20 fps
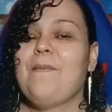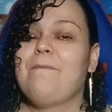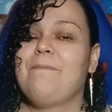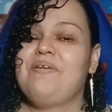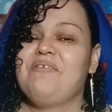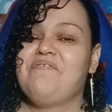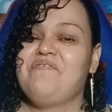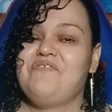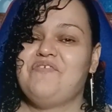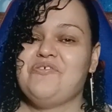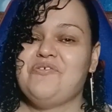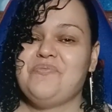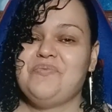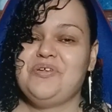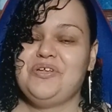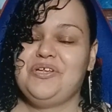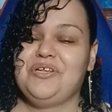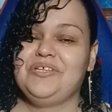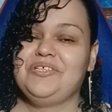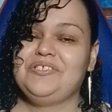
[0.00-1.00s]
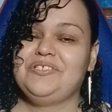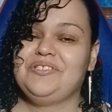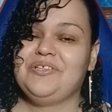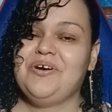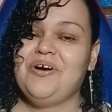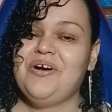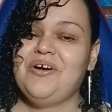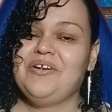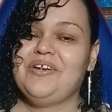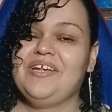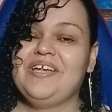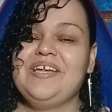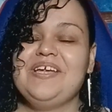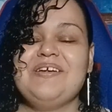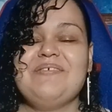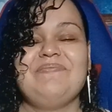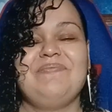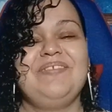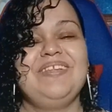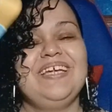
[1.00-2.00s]
Before we get started,
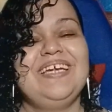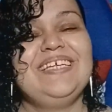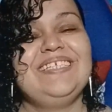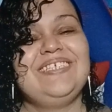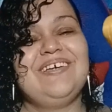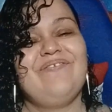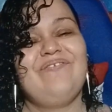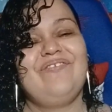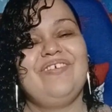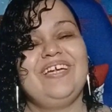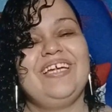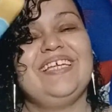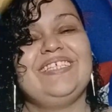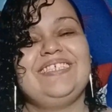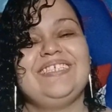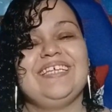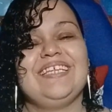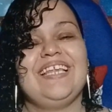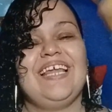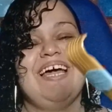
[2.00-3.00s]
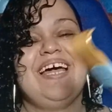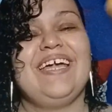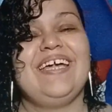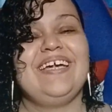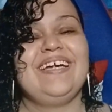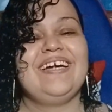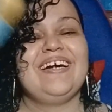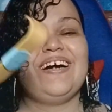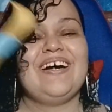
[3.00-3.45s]
please don't forget to like,